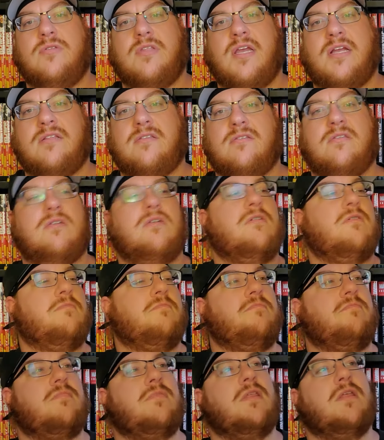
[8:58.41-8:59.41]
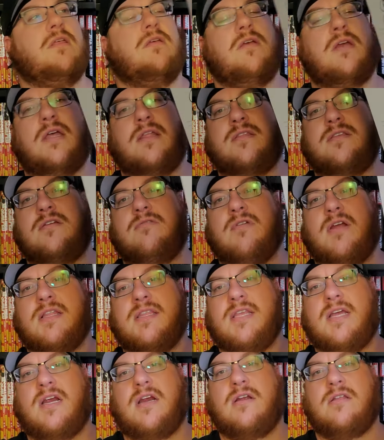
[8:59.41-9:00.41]
that's it
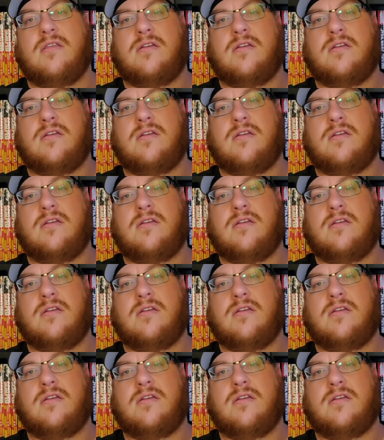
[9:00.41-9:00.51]
right there.